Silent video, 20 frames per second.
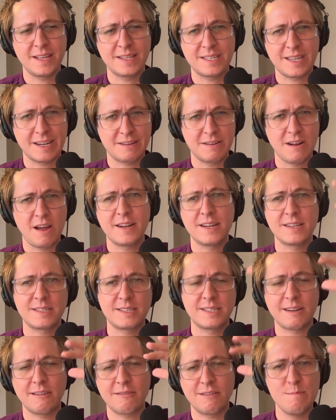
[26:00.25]
that's like not
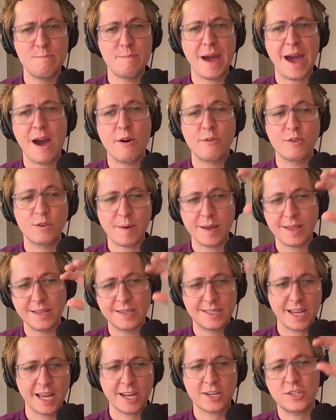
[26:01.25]
necessarily bound by the
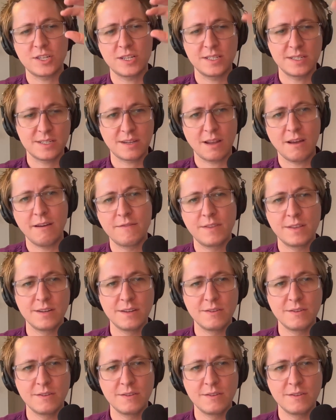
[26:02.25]
sections of the